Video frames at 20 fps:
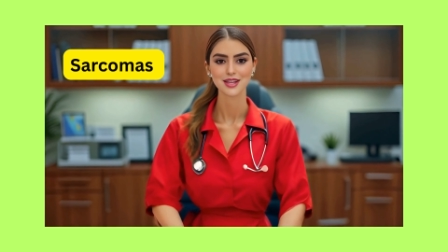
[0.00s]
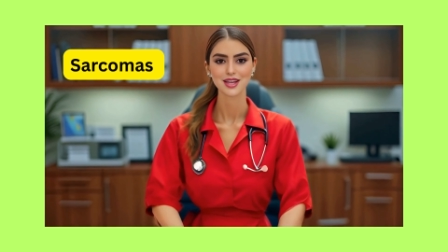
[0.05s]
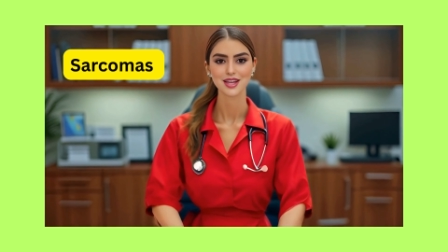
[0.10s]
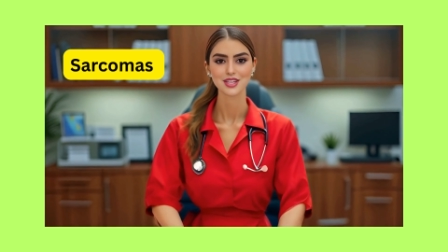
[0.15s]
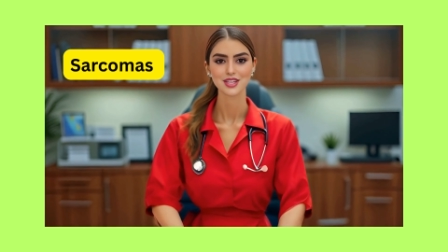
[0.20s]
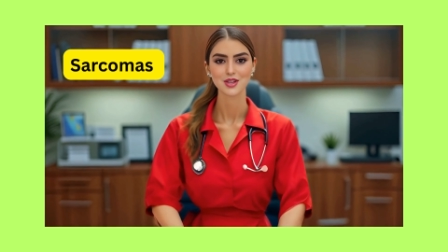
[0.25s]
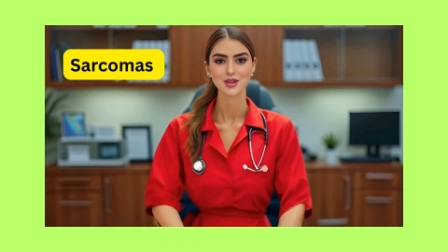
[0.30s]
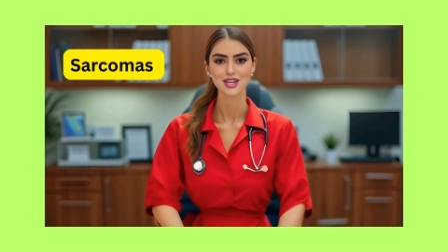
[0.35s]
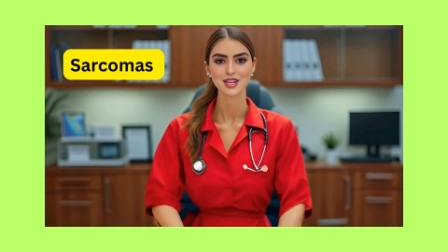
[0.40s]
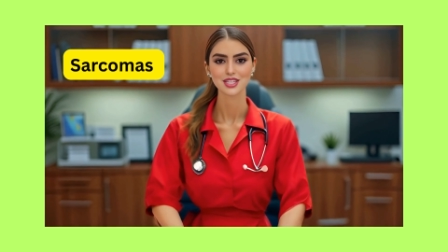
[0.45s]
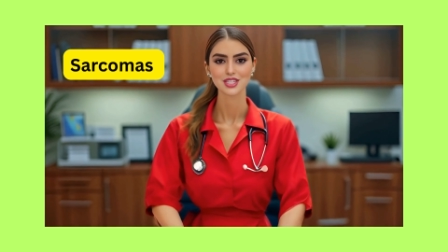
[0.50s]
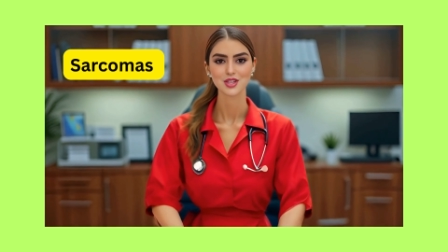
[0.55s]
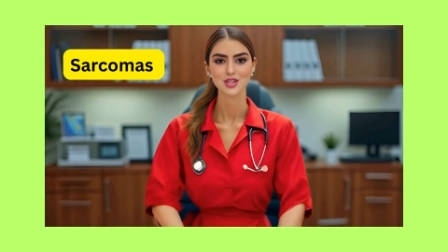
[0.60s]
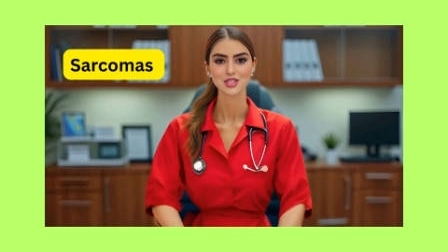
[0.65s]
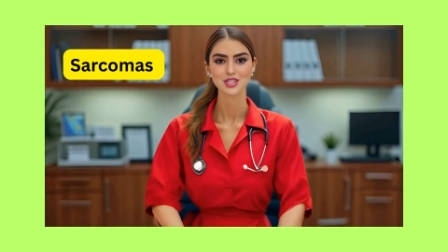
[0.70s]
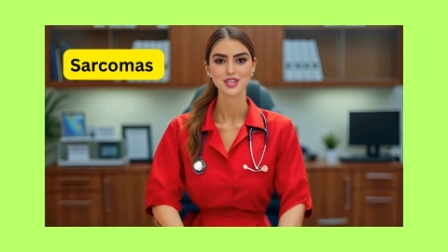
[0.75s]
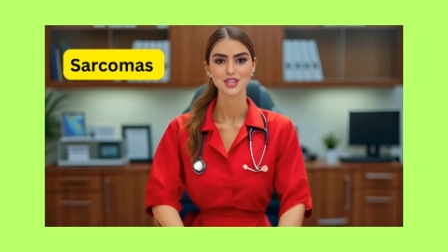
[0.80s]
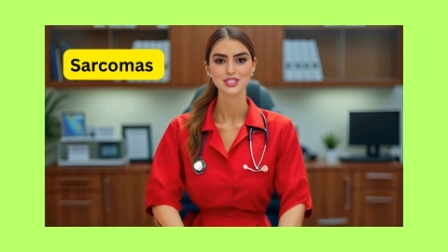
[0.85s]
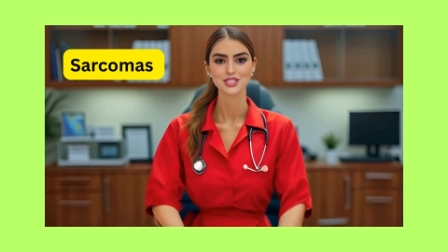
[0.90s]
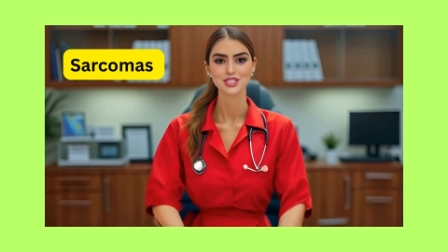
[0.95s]

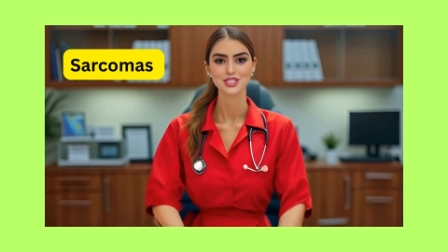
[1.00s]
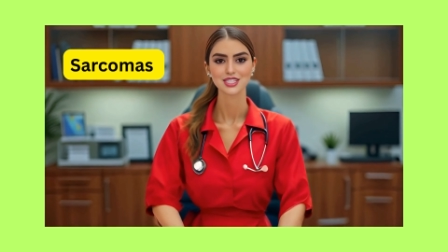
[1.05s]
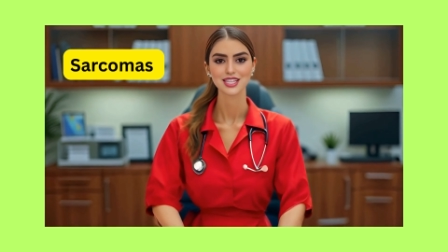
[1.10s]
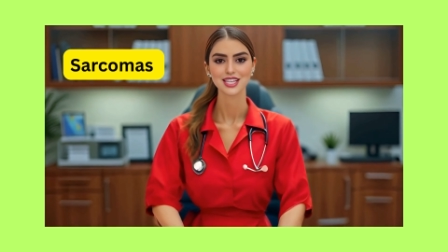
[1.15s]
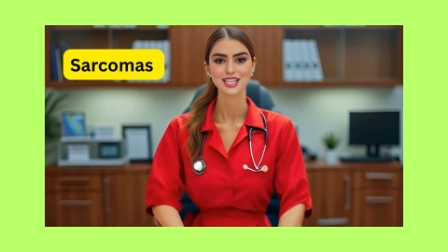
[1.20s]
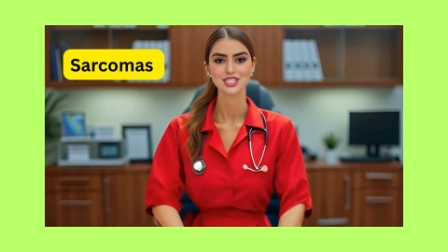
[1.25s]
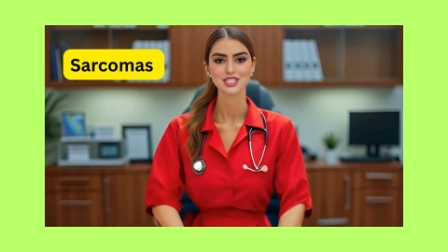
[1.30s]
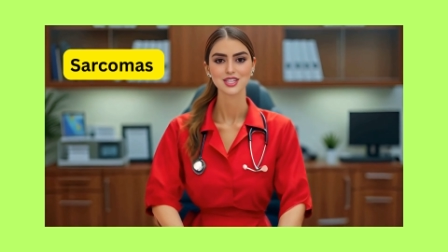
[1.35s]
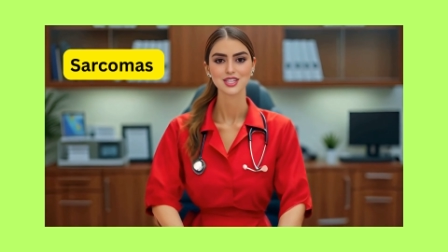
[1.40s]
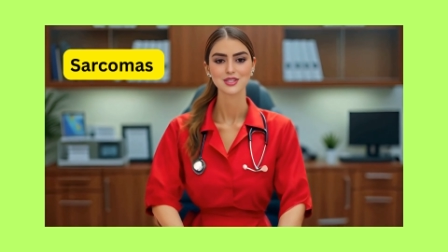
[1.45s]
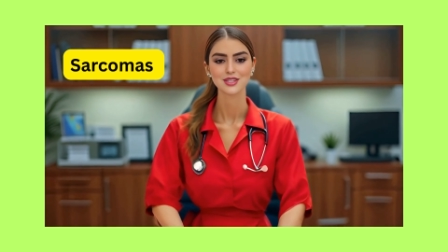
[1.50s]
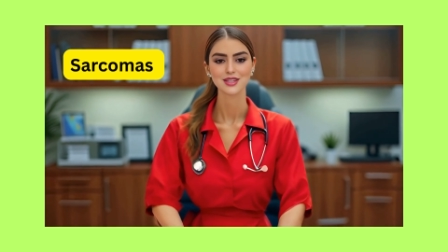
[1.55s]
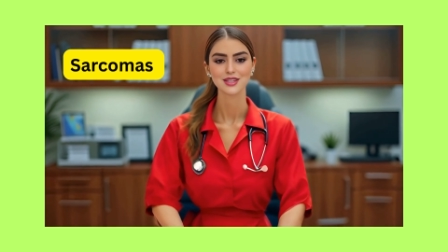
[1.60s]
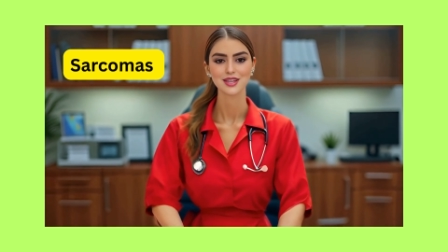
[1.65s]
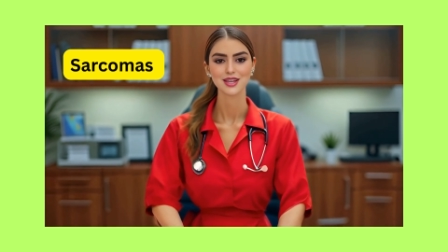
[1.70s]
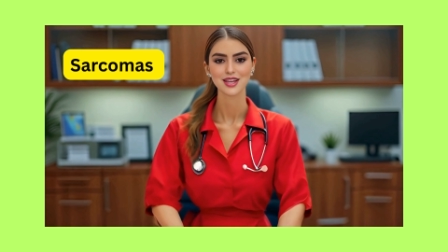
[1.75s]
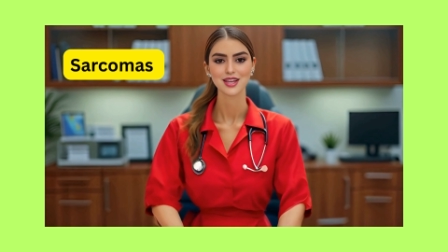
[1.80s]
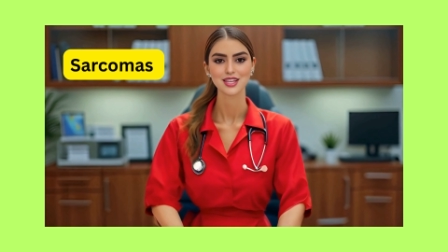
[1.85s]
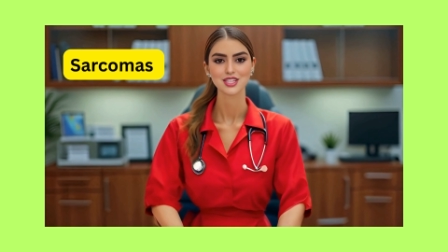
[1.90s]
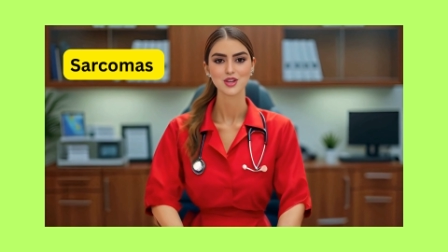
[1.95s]
Clinical consultation.
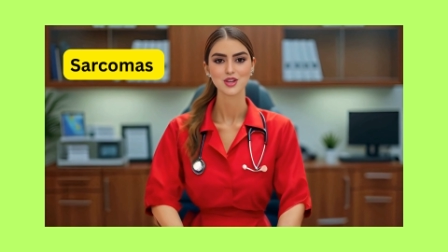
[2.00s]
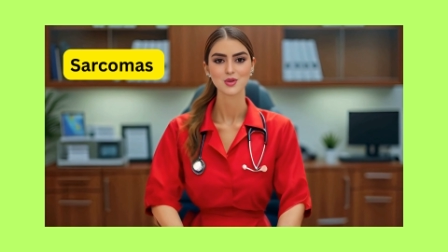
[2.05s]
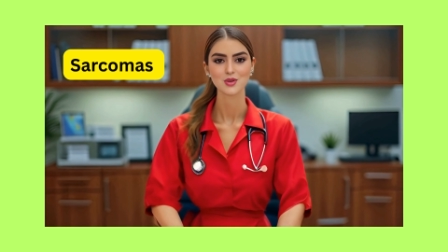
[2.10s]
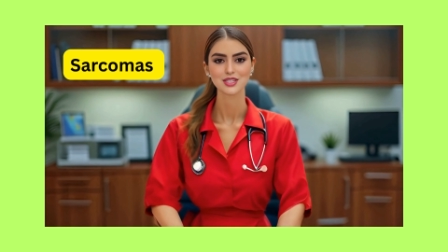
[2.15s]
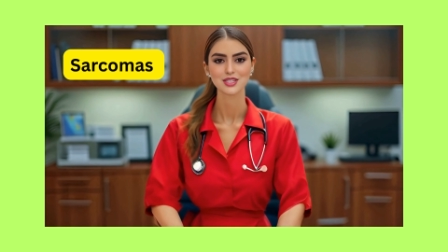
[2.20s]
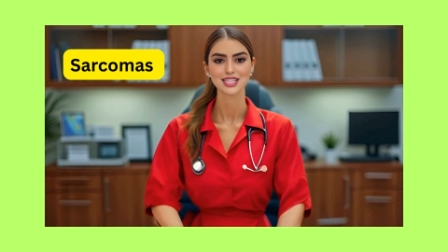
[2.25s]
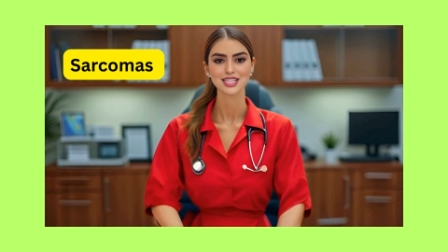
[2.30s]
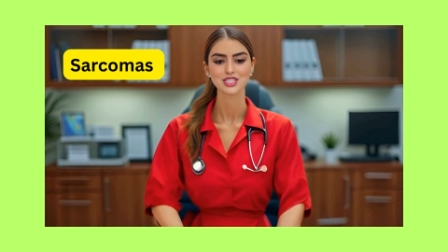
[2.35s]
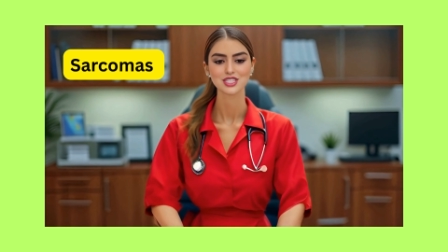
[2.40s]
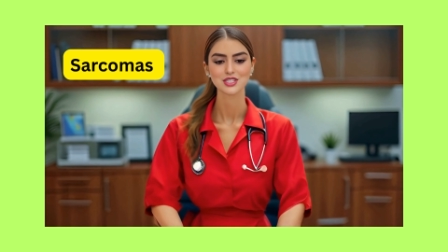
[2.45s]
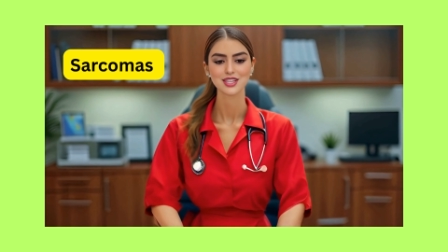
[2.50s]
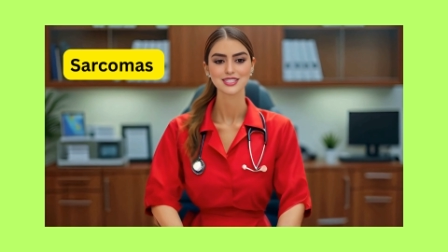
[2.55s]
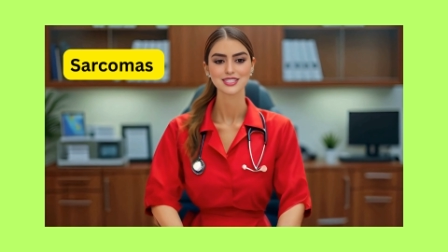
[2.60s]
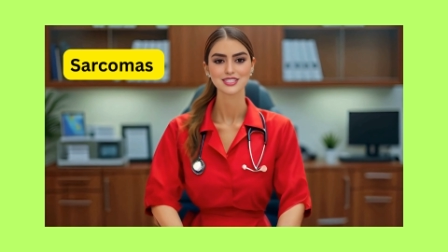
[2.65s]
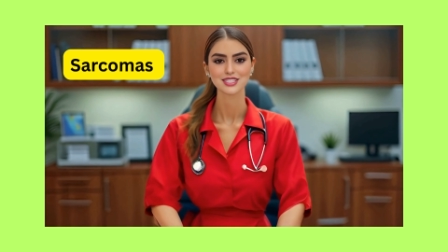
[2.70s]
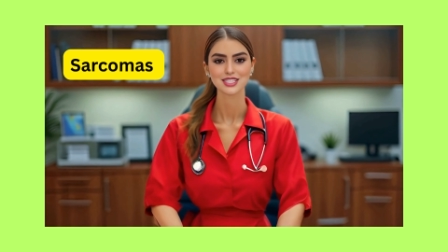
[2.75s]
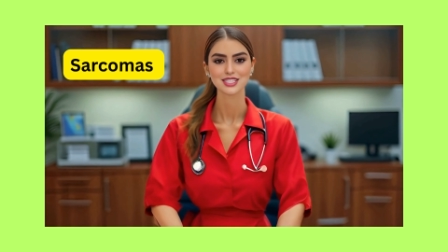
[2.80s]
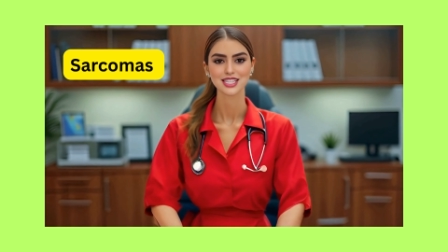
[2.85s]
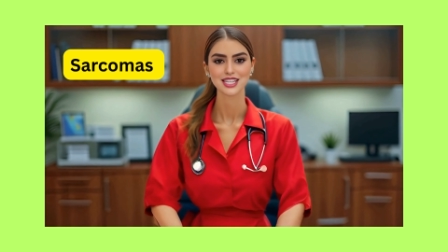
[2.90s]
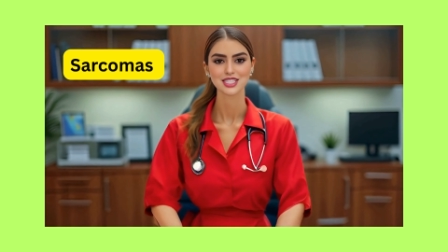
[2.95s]
Gorky
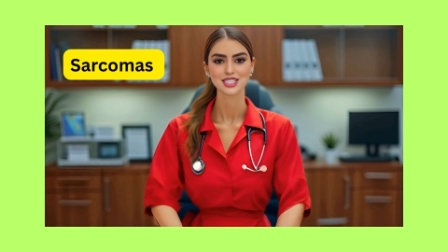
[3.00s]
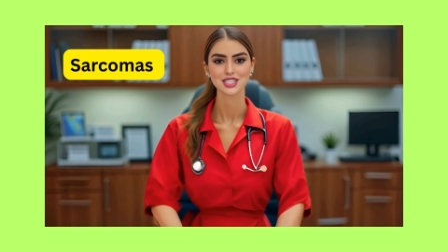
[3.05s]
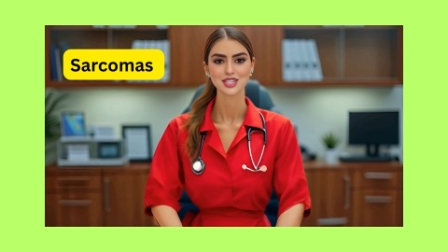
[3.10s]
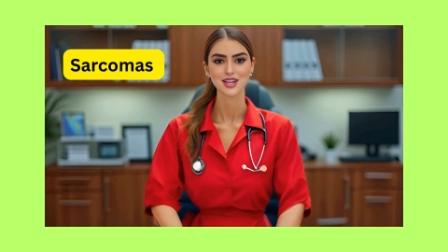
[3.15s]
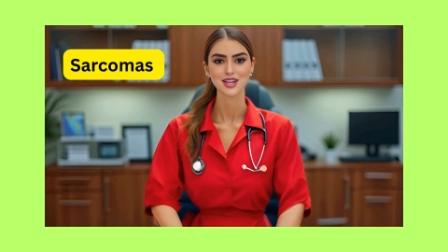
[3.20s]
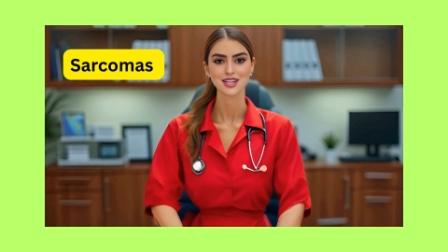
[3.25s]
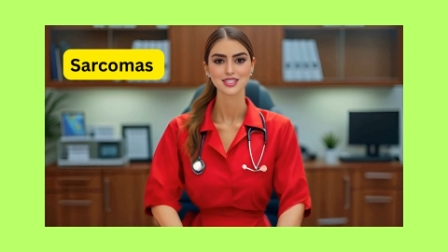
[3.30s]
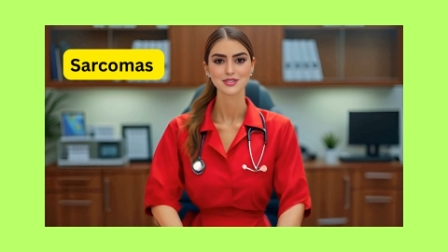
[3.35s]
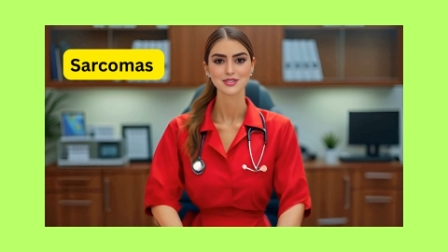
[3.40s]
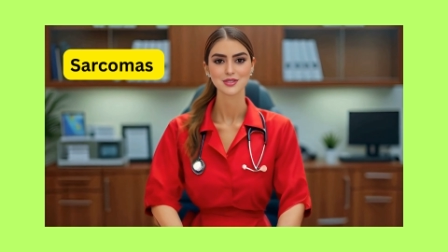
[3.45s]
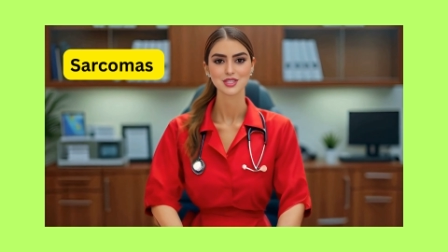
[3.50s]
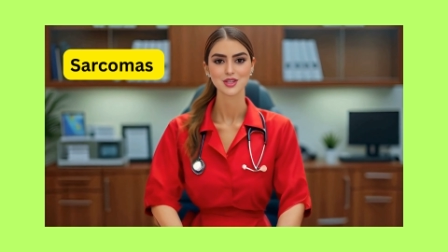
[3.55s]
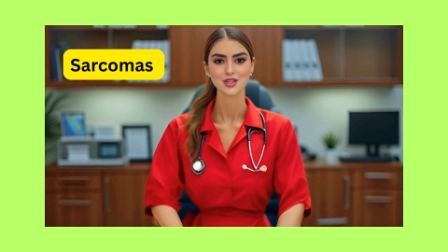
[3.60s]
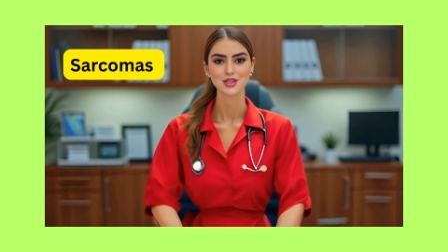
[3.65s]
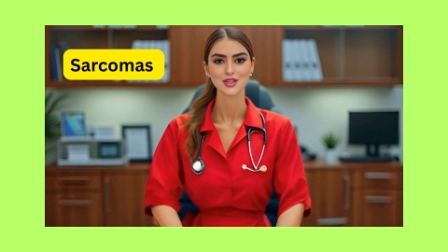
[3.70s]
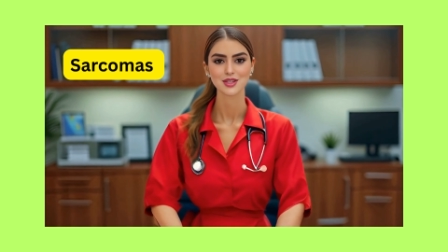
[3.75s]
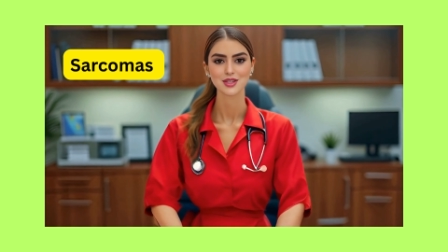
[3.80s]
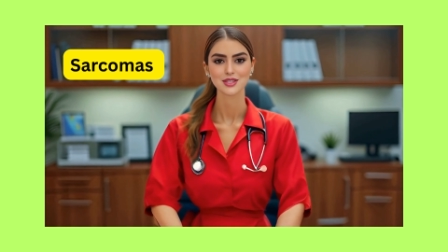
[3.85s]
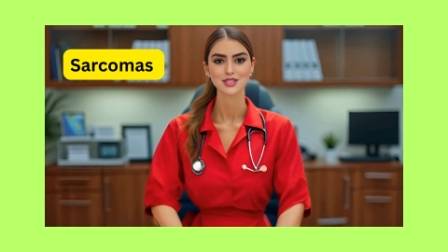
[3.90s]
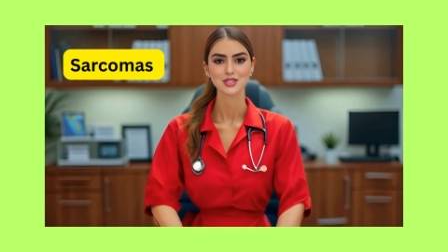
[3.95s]
Trust Teaching Hospital,